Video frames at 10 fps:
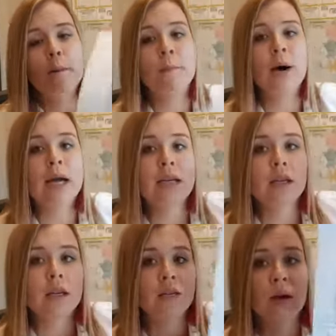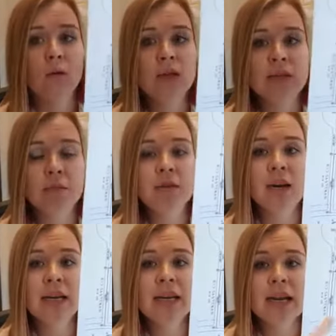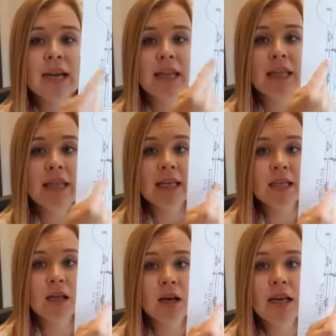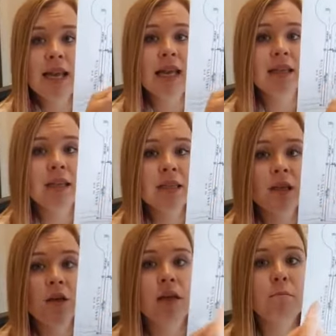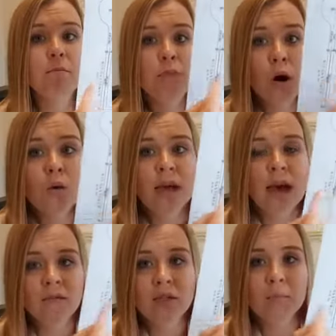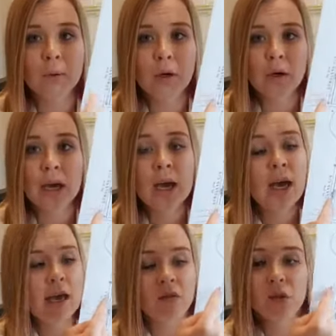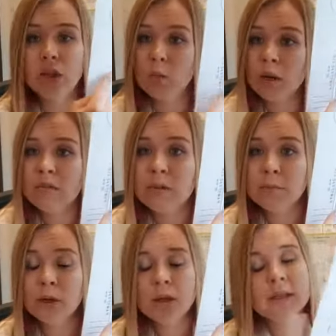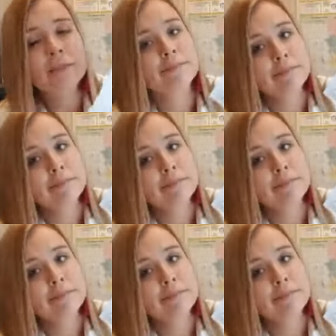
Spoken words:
But if I want to subdivide it, this lot and this lot, they both have to perk. If only one of them perks,